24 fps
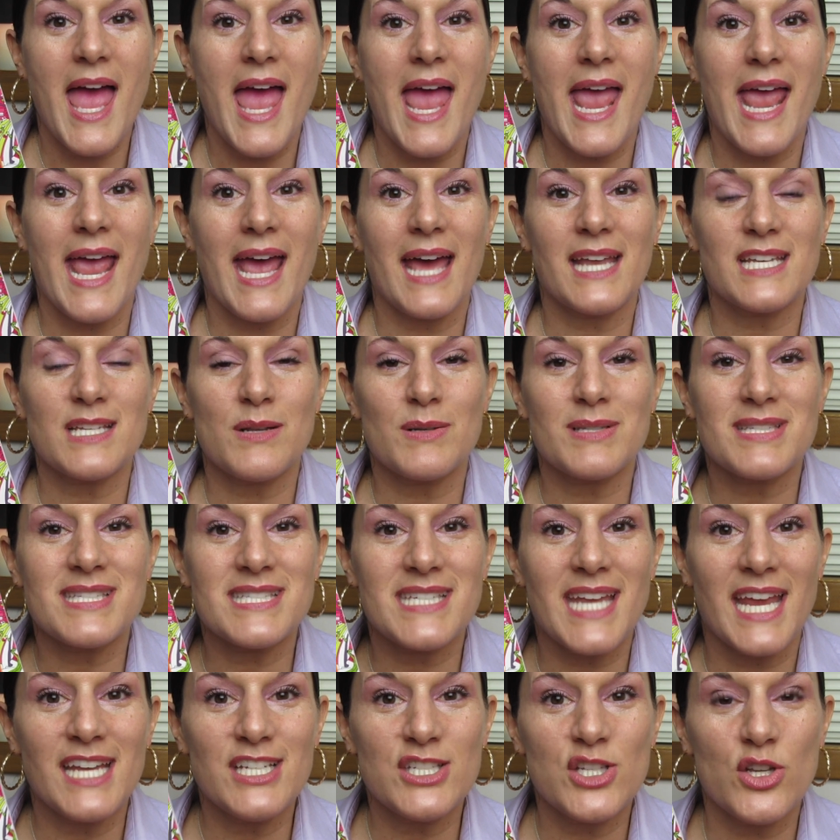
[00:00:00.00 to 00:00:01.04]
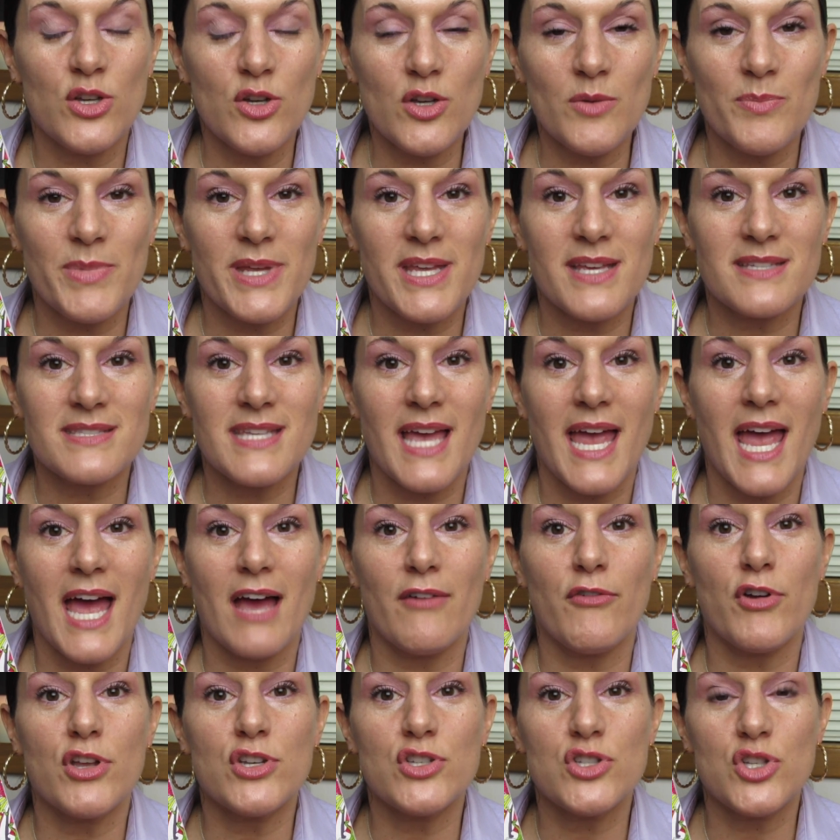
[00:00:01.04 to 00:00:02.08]
and stay tuned because I
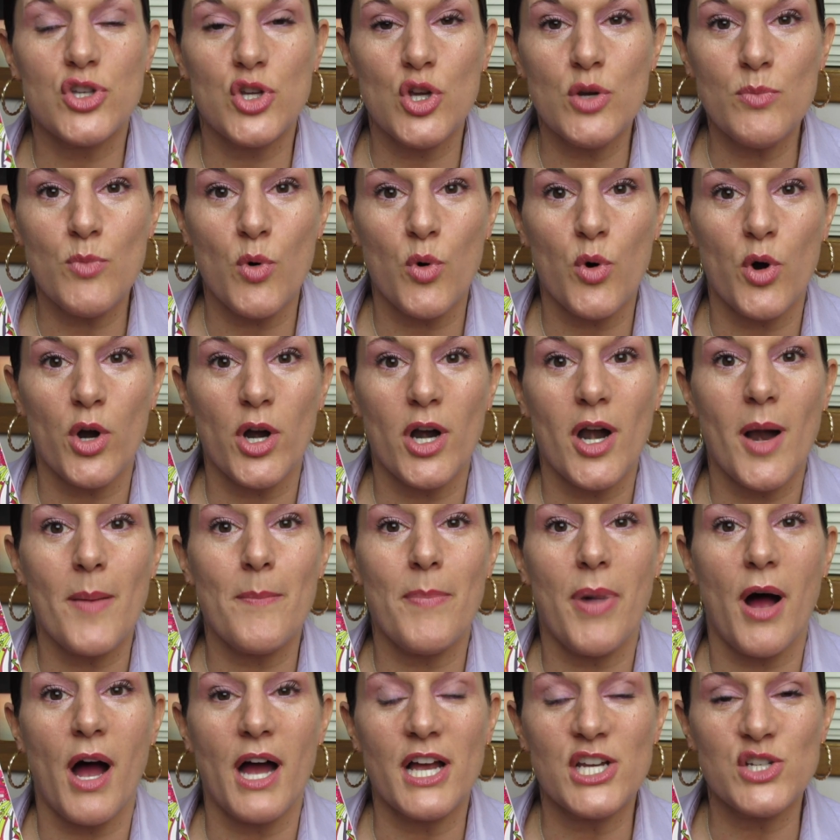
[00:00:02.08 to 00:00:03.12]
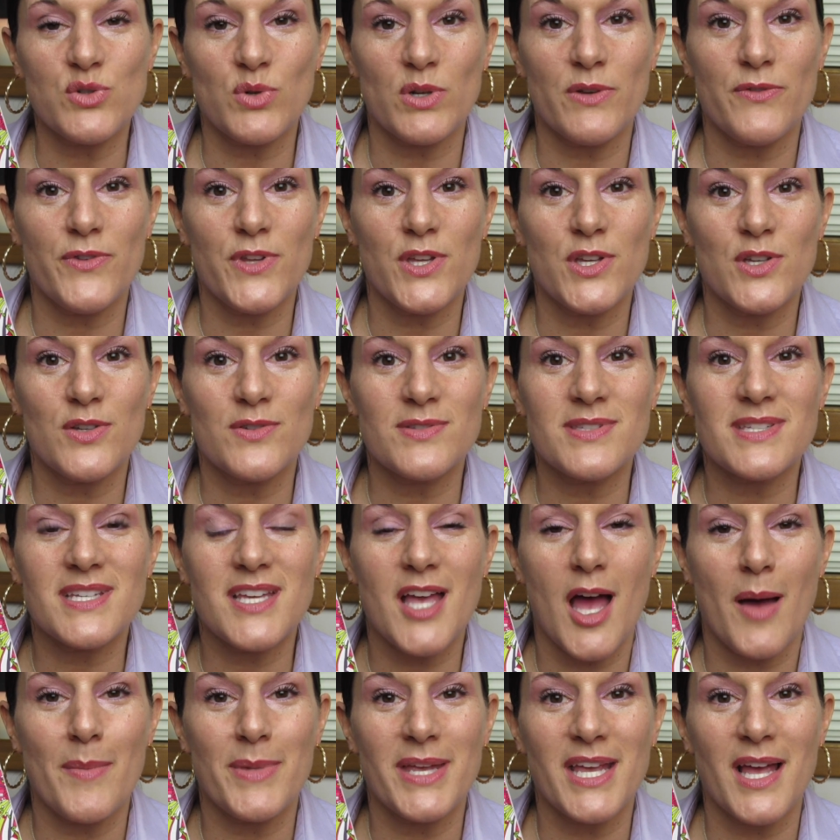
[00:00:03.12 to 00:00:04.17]
have two more Posh reviews
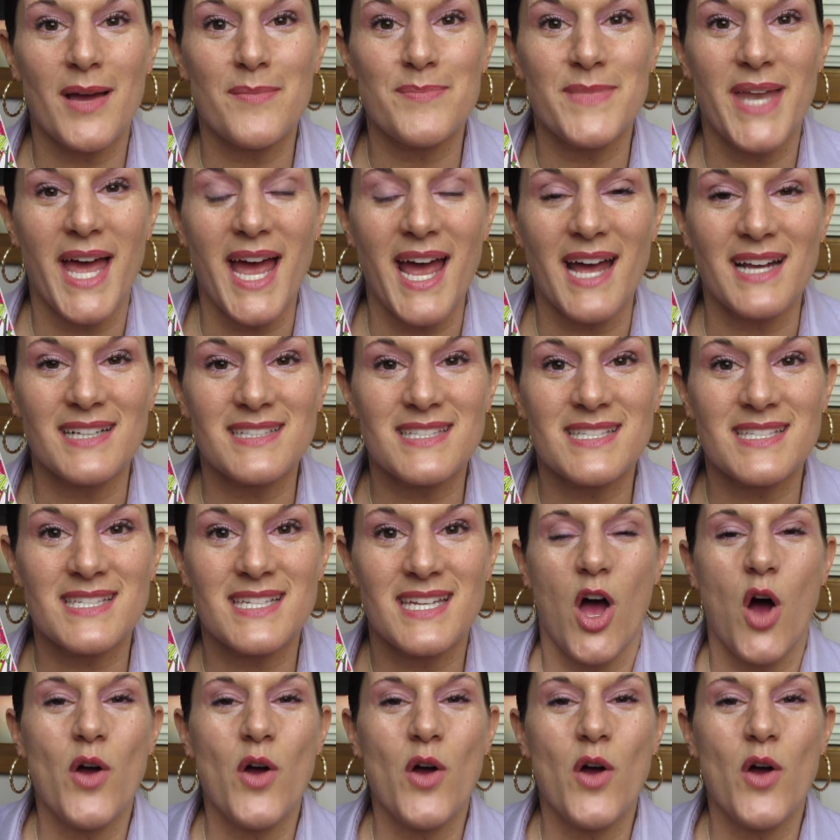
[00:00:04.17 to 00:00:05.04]
coming up next.